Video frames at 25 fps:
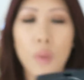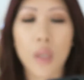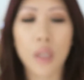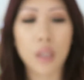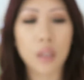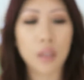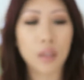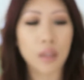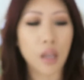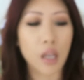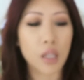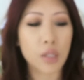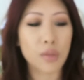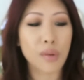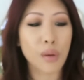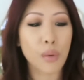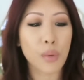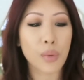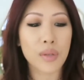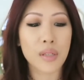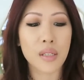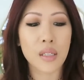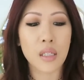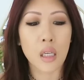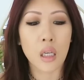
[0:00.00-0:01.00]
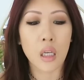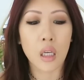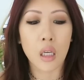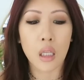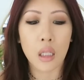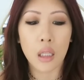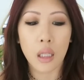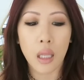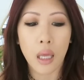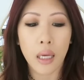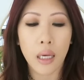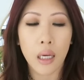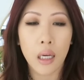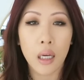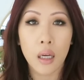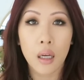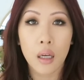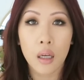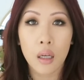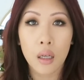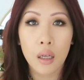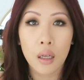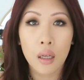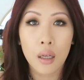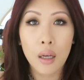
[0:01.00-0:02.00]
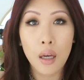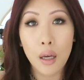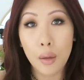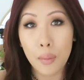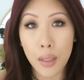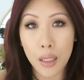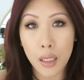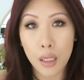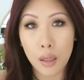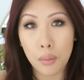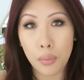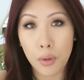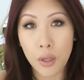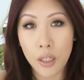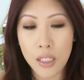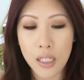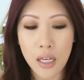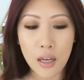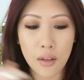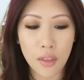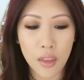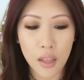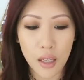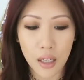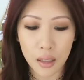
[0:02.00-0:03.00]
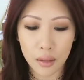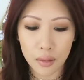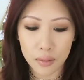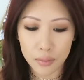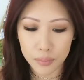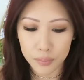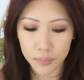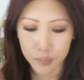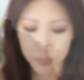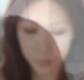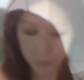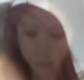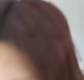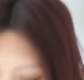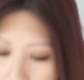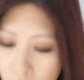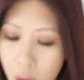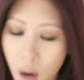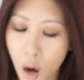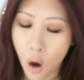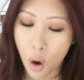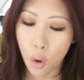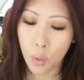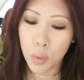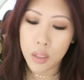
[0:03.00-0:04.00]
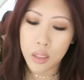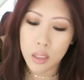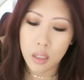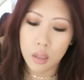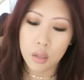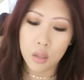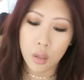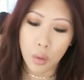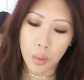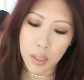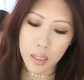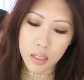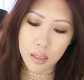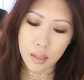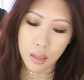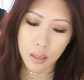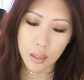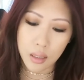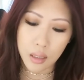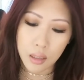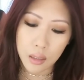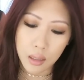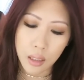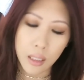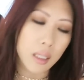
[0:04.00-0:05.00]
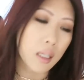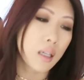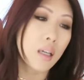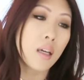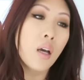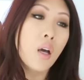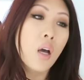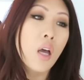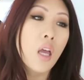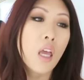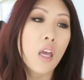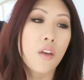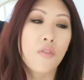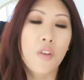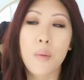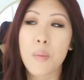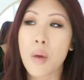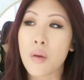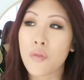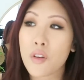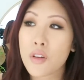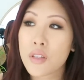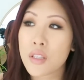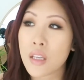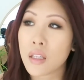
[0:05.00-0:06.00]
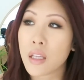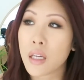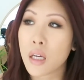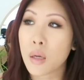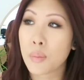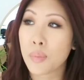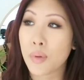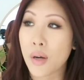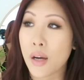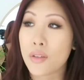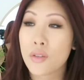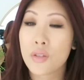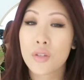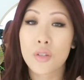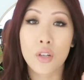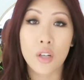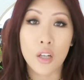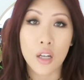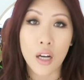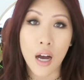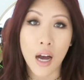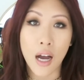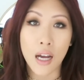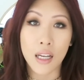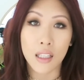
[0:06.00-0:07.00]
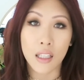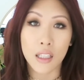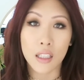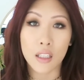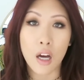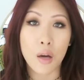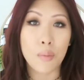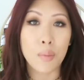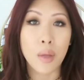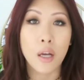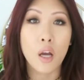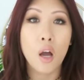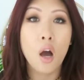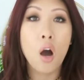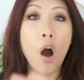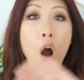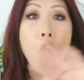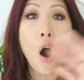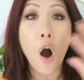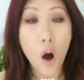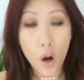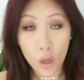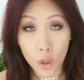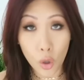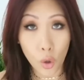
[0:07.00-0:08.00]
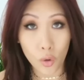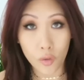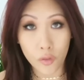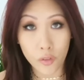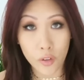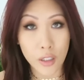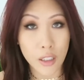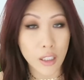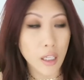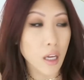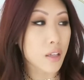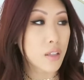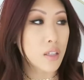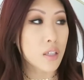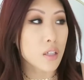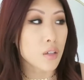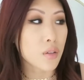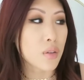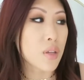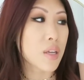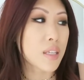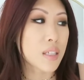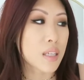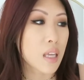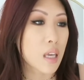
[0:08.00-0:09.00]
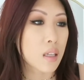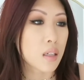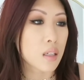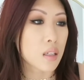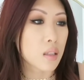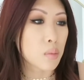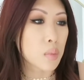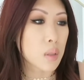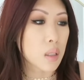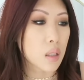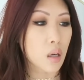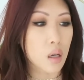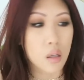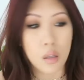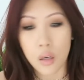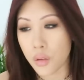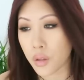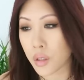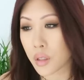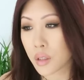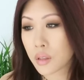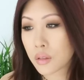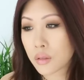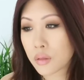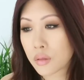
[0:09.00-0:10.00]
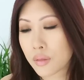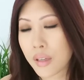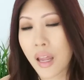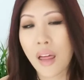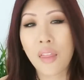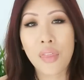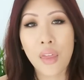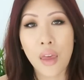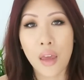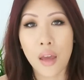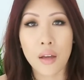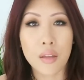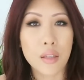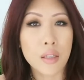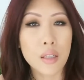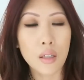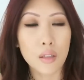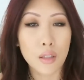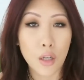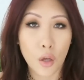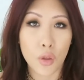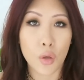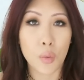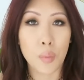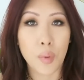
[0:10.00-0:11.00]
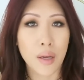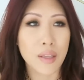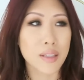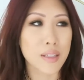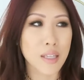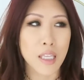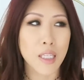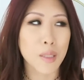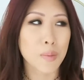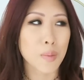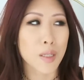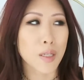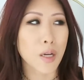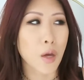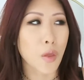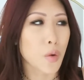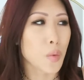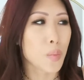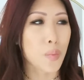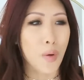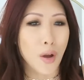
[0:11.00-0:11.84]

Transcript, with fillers: week. Next week we'll see it in like a makeup breakdown thing. I always get so excited. Like if I'm ever sent like a bronzer or a highlighter, I'm like all over it until they send me another, not they, until another brand sends me another